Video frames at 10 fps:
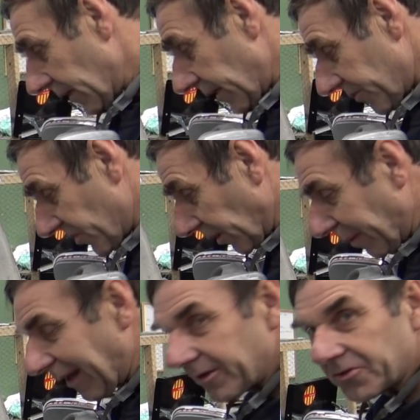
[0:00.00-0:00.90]
still
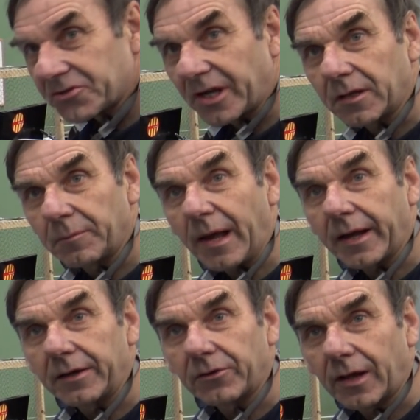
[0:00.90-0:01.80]
planning to take the back
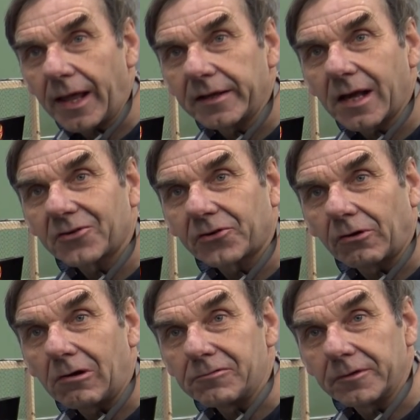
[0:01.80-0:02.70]
end of the Lancaster
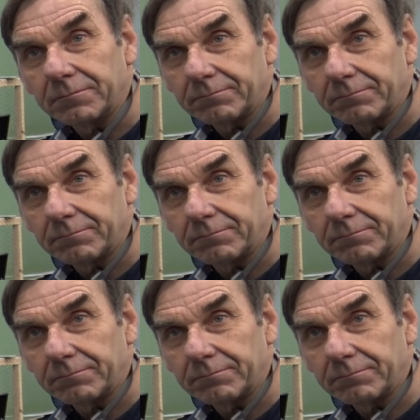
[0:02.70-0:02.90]
off and...